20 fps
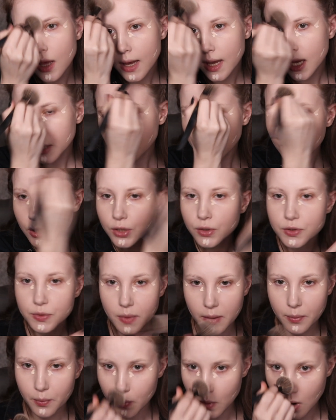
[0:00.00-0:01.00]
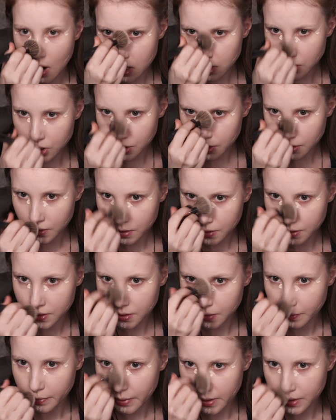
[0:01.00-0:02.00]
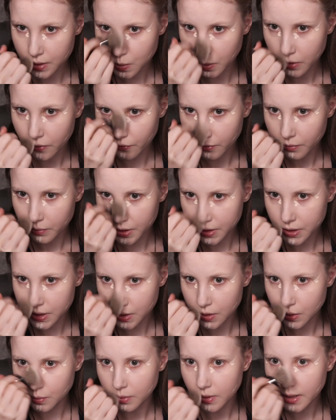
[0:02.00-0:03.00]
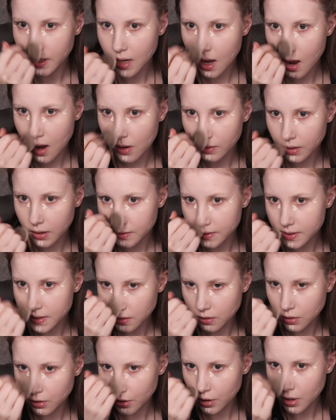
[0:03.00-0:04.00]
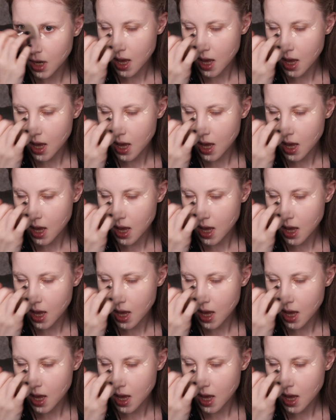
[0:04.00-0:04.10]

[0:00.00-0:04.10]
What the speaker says: And I'm going to use my brush. This is the best way for me to blend out concealer.